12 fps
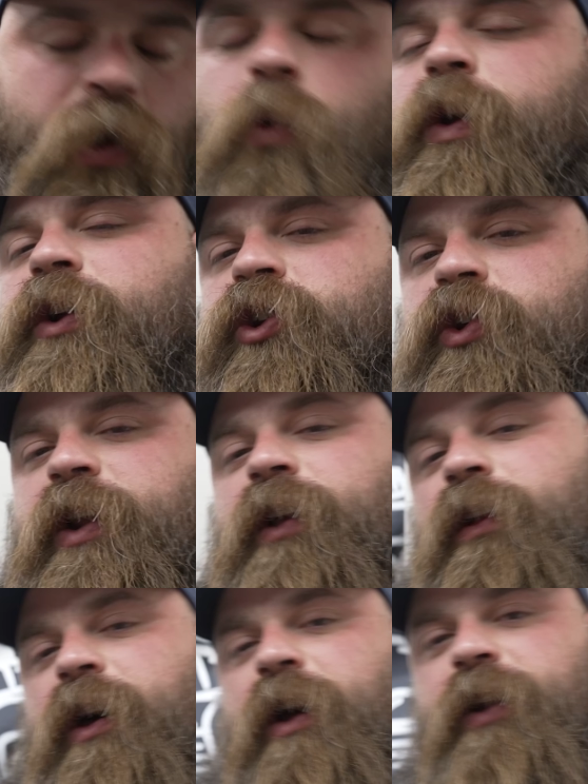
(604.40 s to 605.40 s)
we are shooting a
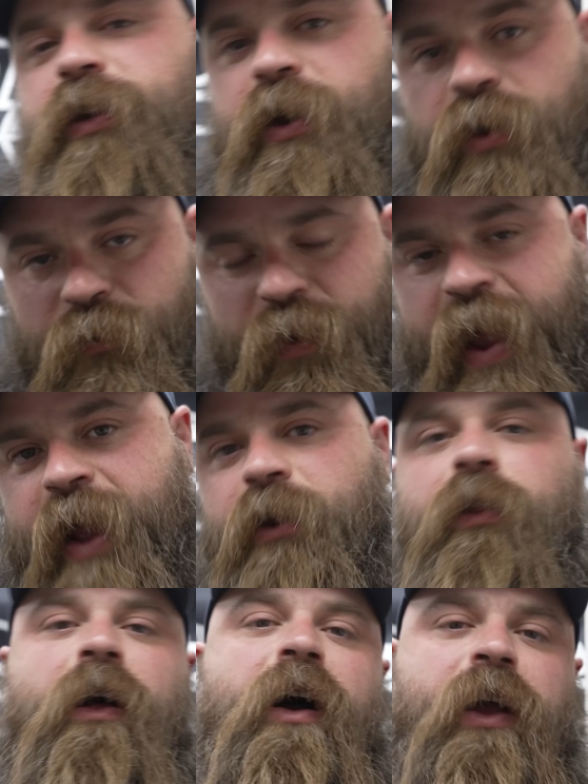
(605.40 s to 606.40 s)
lot of
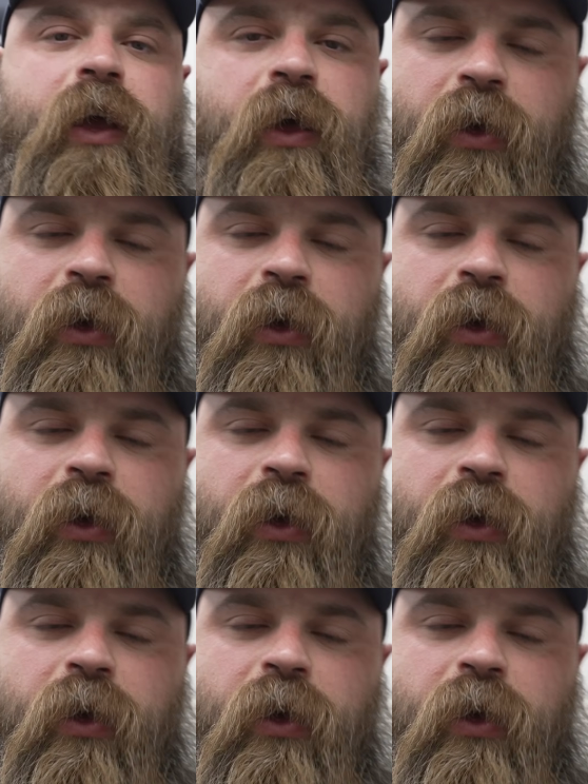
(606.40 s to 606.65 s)
analog,